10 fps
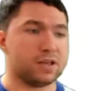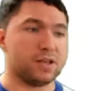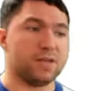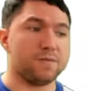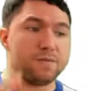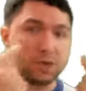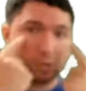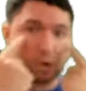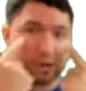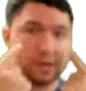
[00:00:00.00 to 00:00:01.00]
if
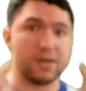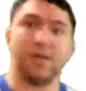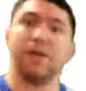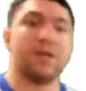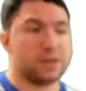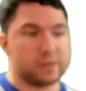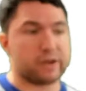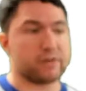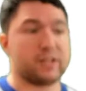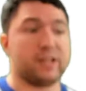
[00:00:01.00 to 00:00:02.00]
visually the
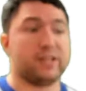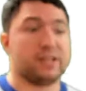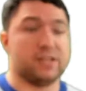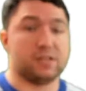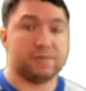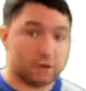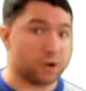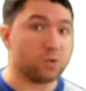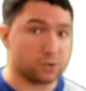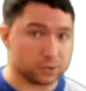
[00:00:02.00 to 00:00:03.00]
result is very
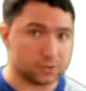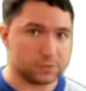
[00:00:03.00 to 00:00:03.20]
good.